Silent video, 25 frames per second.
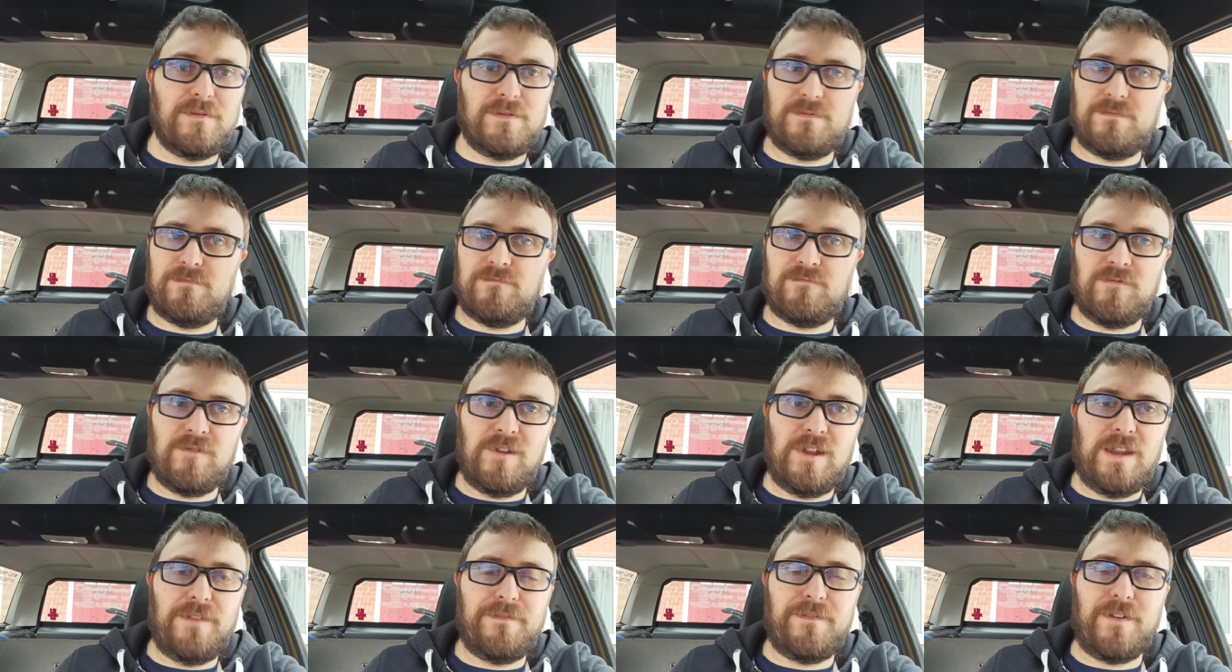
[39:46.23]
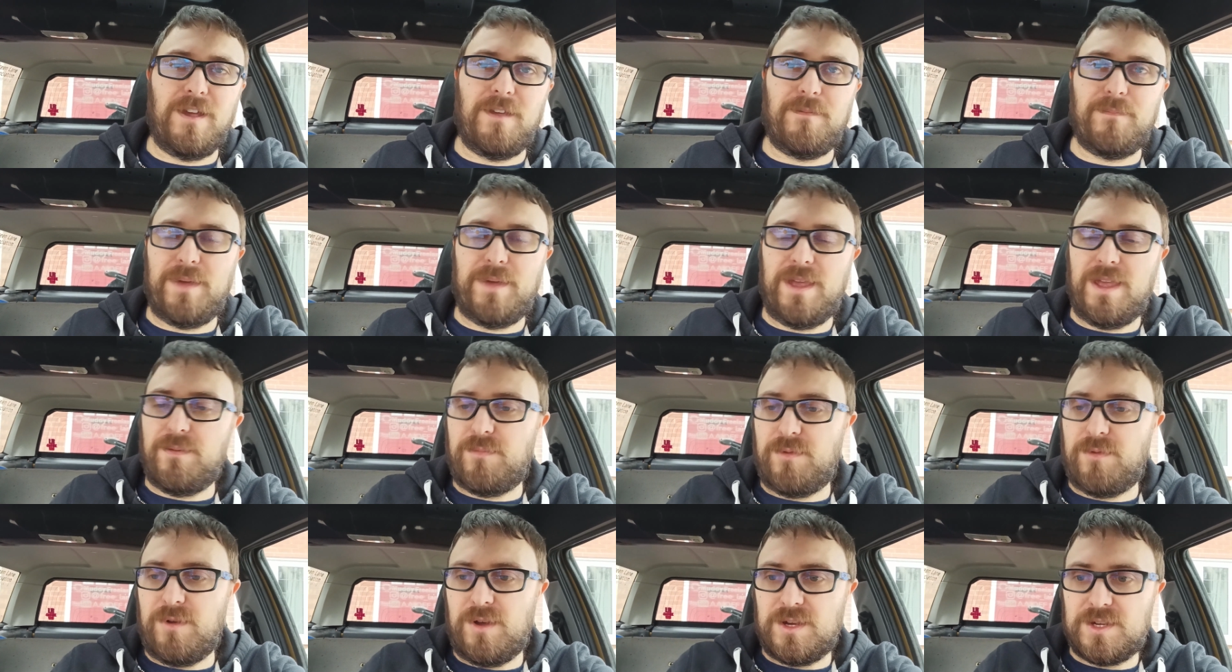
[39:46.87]
really fine
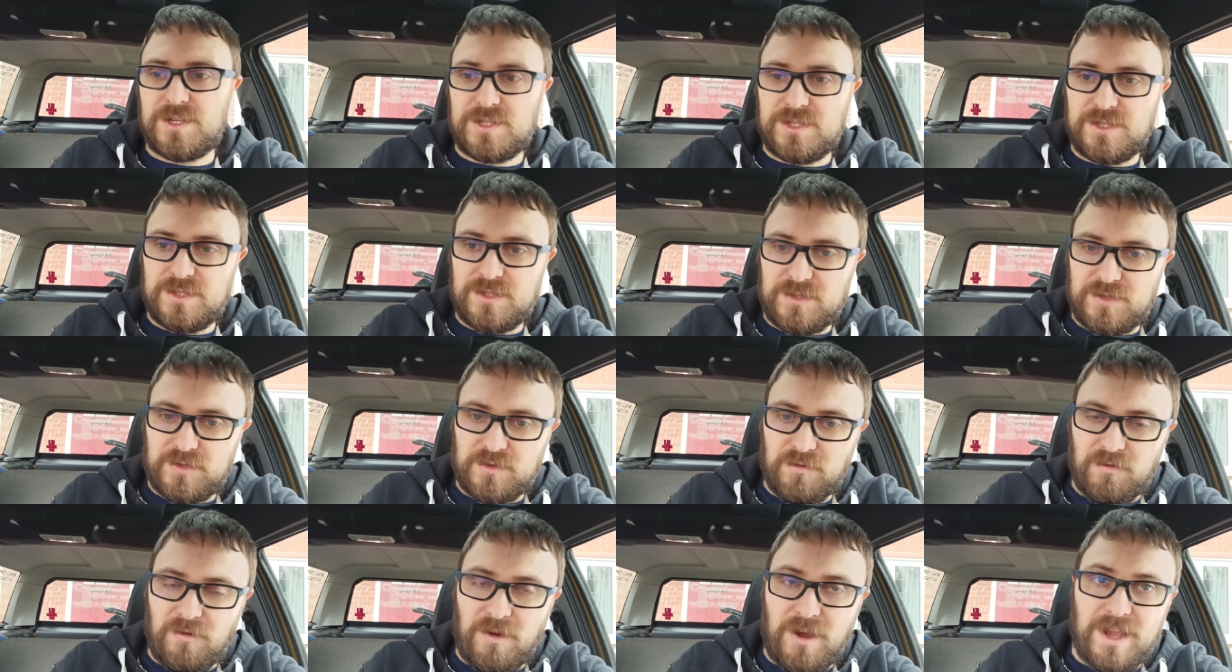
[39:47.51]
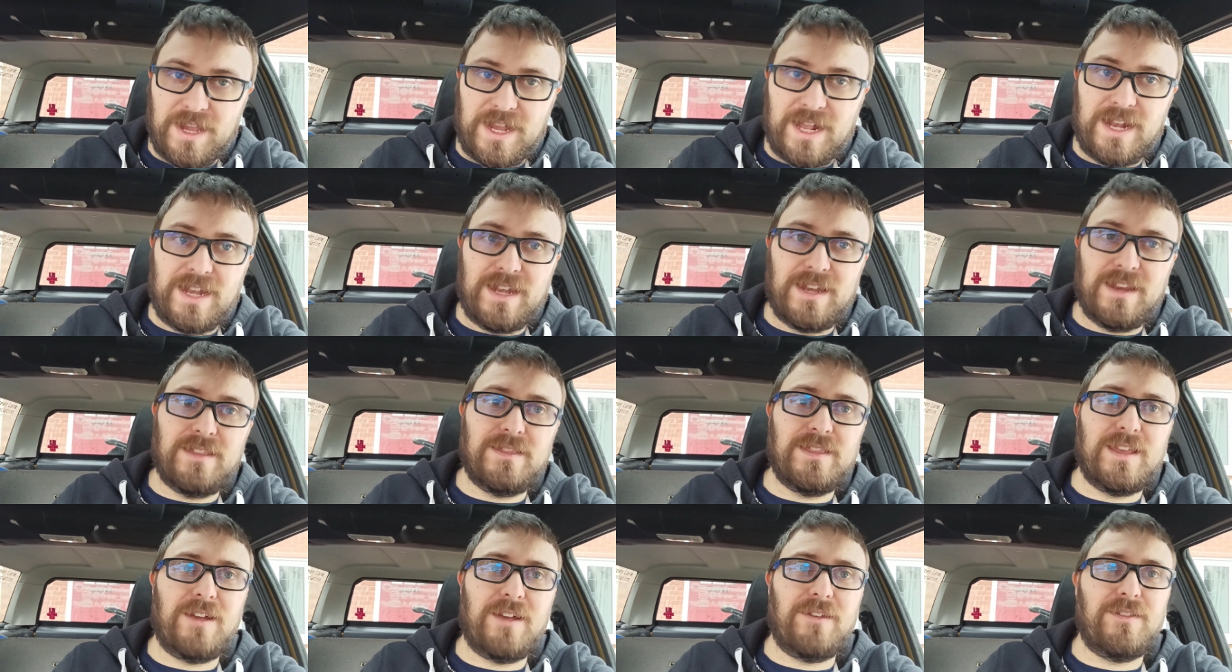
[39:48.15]
paintbrush, try and get it in
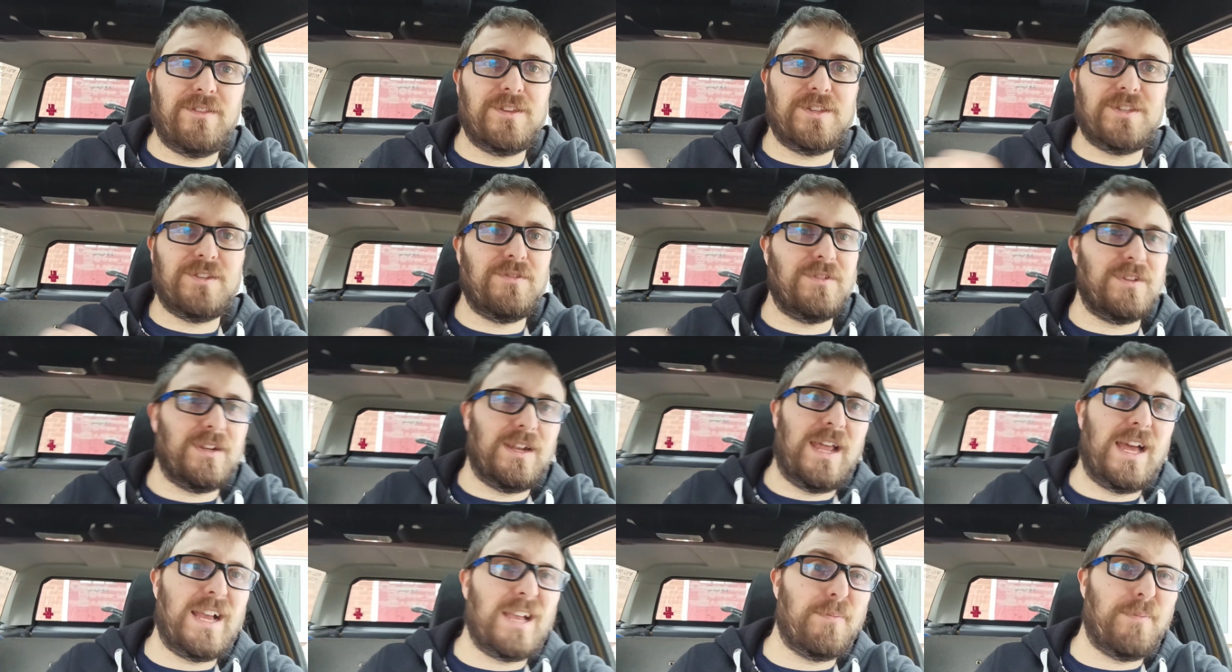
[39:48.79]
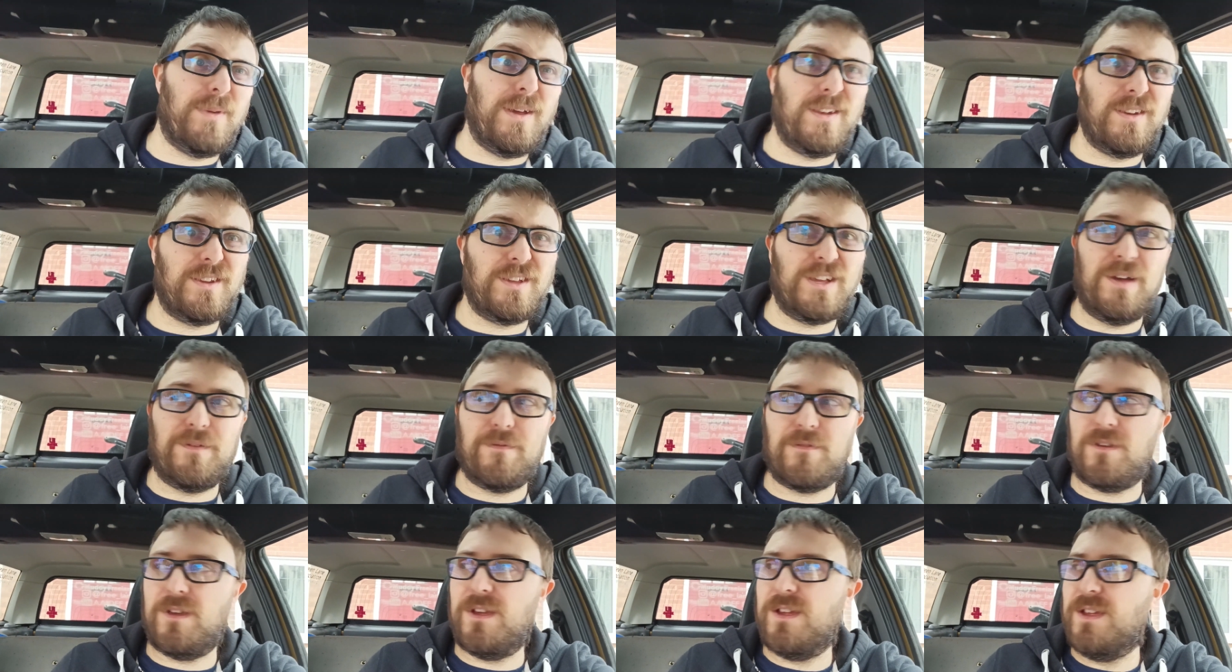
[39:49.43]
there, and then just use a lacquer pen to
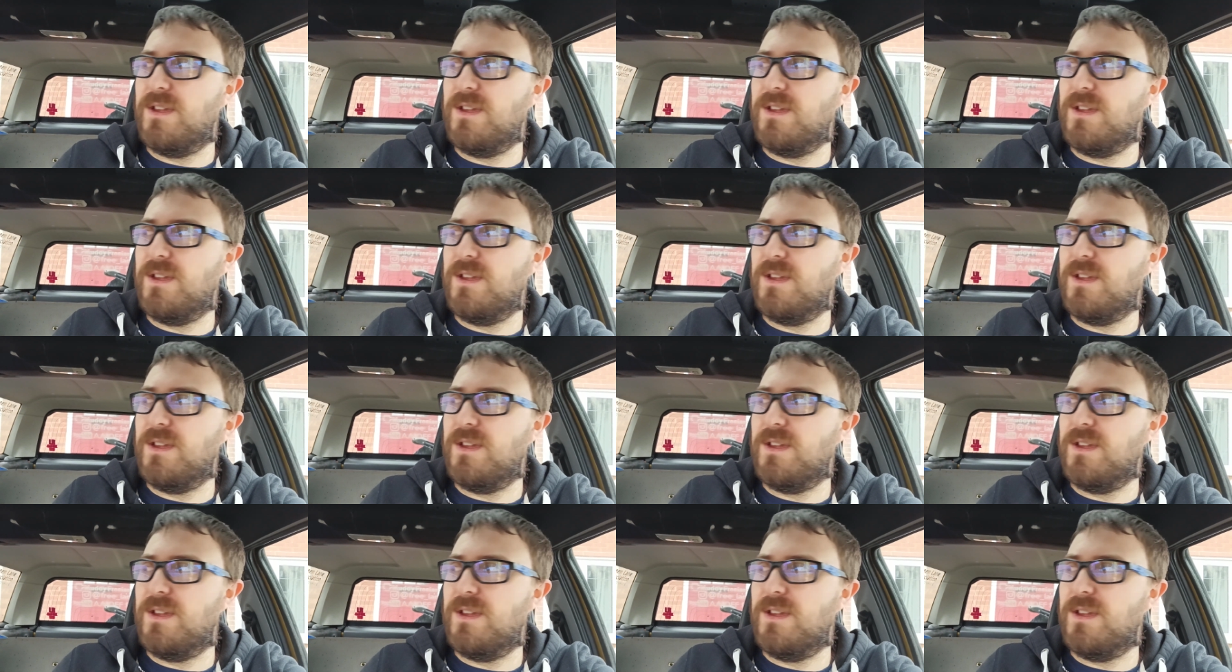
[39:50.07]
cover it.